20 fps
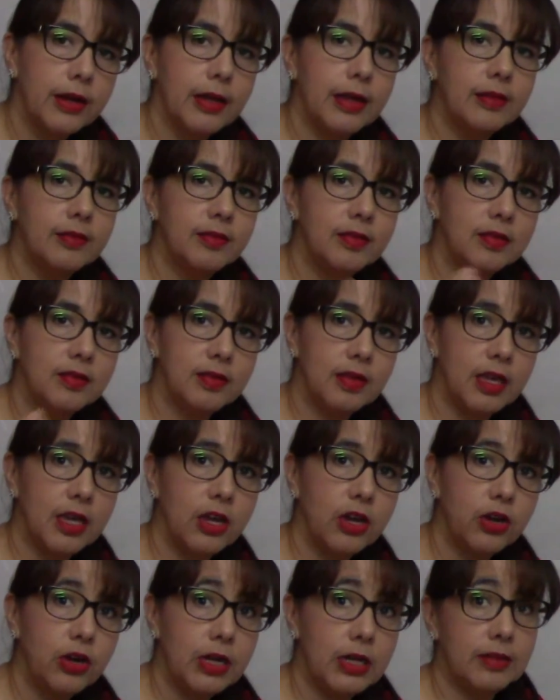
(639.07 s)
And since the
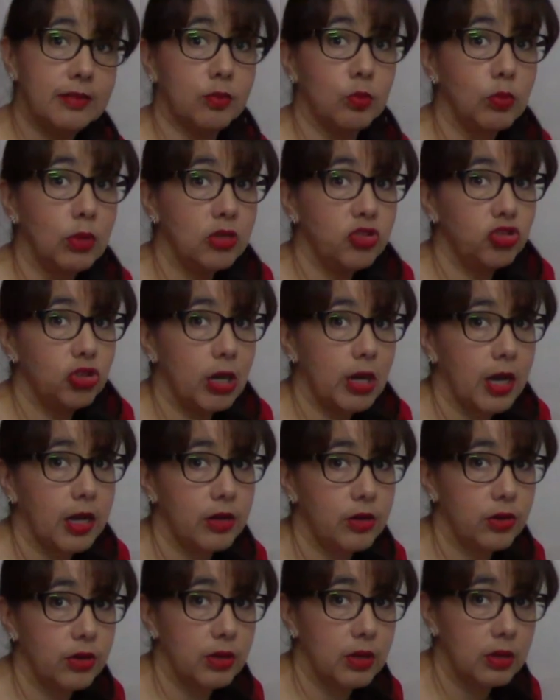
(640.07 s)
air is much
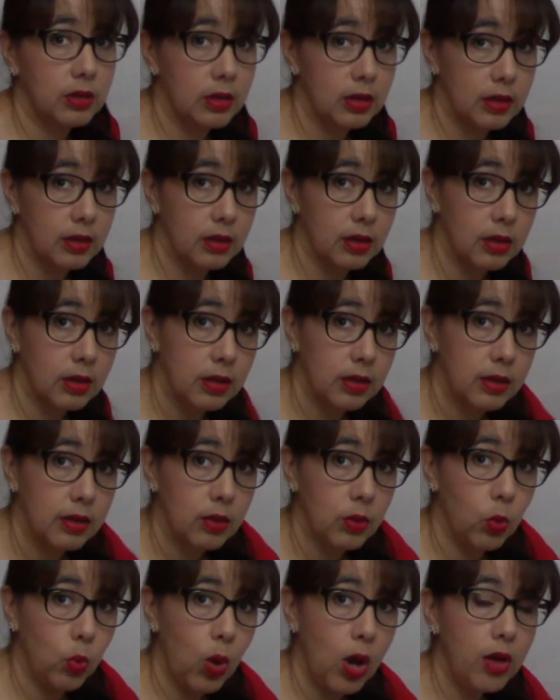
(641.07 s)
lighter than the
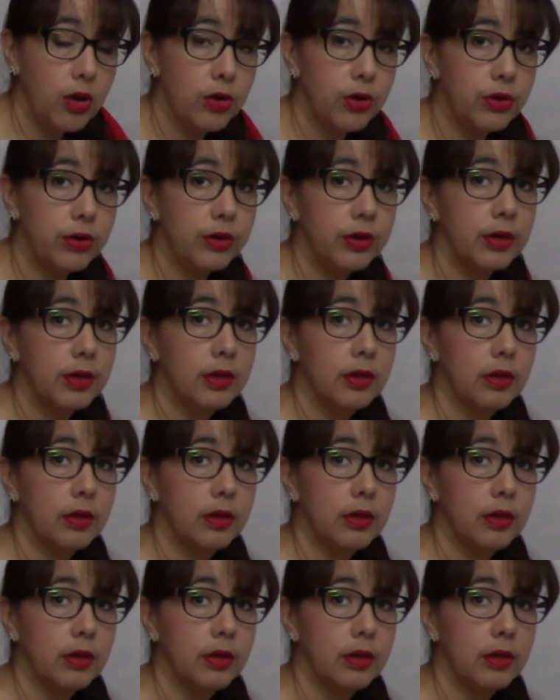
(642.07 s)
water,